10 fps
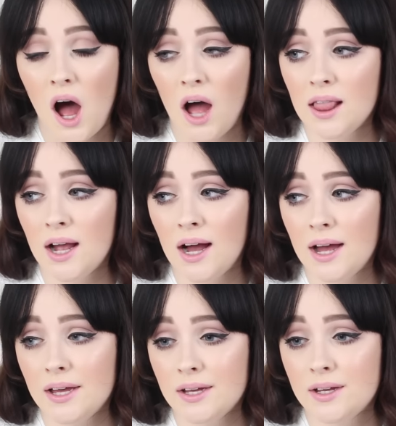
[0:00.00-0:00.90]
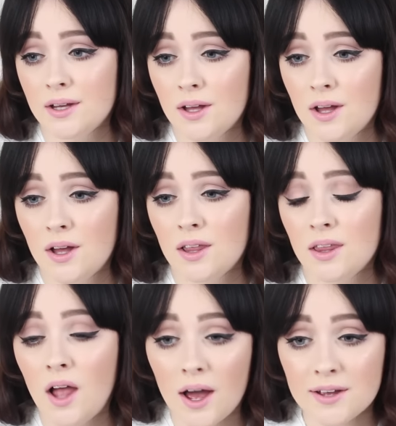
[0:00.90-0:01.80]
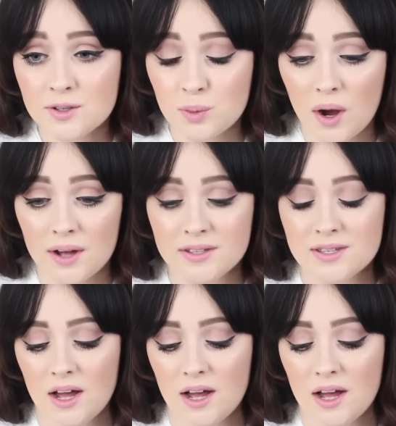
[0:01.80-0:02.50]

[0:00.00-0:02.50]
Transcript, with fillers: I like lined ones,